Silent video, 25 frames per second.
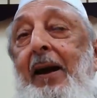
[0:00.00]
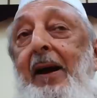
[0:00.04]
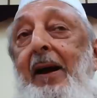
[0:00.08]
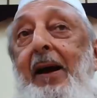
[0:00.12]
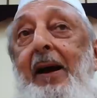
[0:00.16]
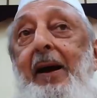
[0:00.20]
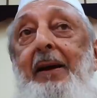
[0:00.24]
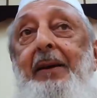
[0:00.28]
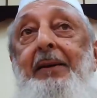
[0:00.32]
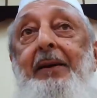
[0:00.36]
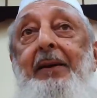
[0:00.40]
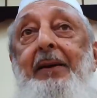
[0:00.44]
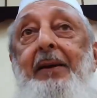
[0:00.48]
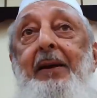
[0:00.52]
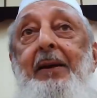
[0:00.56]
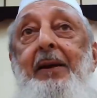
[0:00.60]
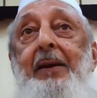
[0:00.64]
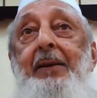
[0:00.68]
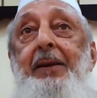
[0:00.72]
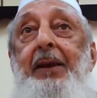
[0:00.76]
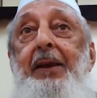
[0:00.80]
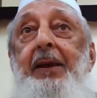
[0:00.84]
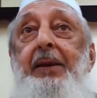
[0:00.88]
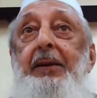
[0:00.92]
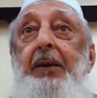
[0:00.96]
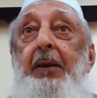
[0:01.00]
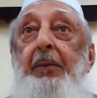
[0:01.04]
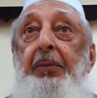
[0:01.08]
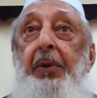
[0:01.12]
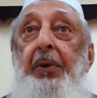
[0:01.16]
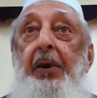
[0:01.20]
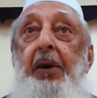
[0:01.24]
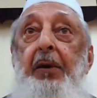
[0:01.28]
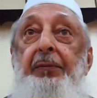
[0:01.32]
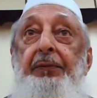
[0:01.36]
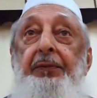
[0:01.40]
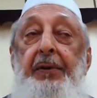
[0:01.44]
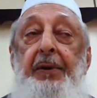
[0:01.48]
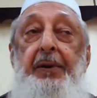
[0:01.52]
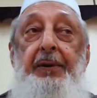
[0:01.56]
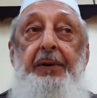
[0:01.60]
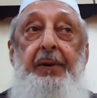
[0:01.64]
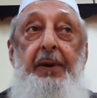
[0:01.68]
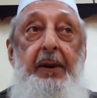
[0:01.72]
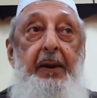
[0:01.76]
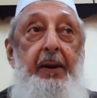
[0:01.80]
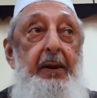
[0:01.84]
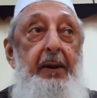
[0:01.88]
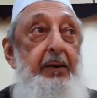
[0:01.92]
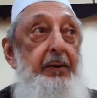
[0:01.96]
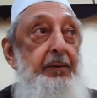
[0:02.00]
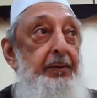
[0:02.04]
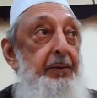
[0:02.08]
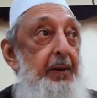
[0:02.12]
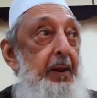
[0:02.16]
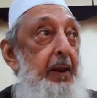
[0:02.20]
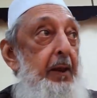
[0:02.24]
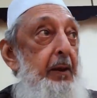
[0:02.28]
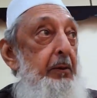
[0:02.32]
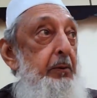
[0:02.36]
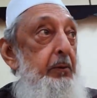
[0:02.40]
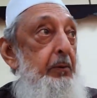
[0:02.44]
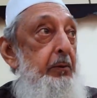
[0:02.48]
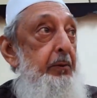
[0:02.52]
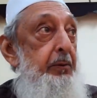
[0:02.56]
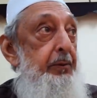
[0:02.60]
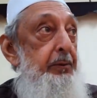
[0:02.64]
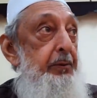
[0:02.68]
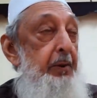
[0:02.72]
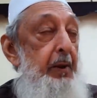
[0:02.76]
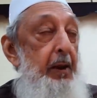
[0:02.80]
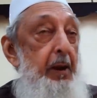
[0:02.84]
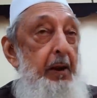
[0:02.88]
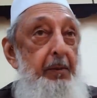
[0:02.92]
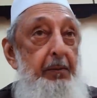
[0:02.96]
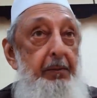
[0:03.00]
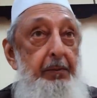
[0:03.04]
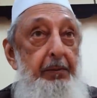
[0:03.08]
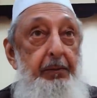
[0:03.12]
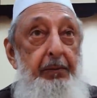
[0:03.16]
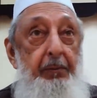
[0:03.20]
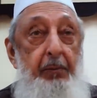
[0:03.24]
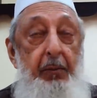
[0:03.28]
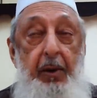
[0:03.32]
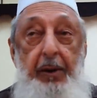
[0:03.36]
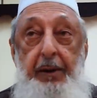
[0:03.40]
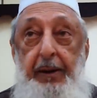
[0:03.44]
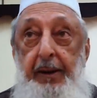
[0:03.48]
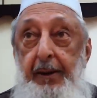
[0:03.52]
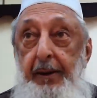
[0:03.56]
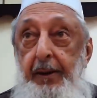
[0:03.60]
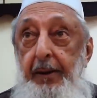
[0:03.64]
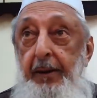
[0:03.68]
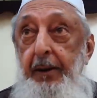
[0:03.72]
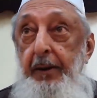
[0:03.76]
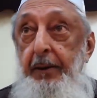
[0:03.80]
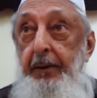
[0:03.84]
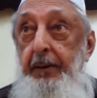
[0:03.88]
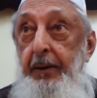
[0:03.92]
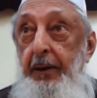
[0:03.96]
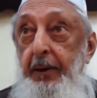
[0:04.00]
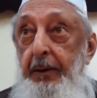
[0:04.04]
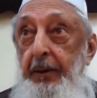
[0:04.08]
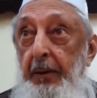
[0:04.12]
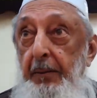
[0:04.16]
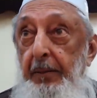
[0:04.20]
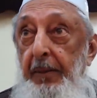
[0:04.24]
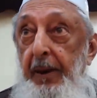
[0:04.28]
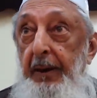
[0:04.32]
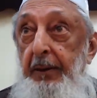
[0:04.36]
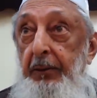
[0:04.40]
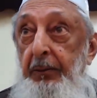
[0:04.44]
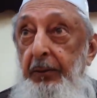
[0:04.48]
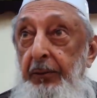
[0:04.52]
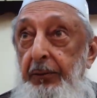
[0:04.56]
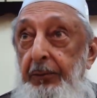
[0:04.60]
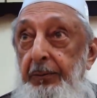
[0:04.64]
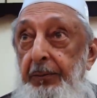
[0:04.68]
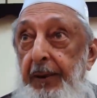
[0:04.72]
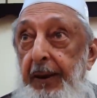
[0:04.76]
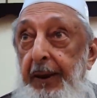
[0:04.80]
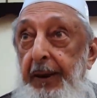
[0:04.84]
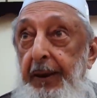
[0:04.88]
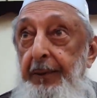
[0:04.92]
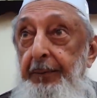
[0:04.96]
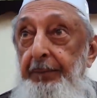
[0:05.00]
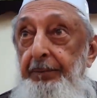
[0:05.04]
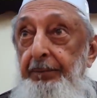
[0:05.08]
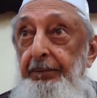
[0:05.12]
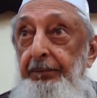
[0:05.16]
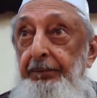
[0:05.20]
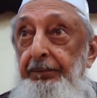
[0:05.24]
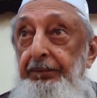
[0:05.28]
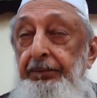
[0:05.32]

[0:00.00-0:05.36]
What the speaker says: And then the Prophet, alayhi salatu wasalam, when he heard that the bet was made,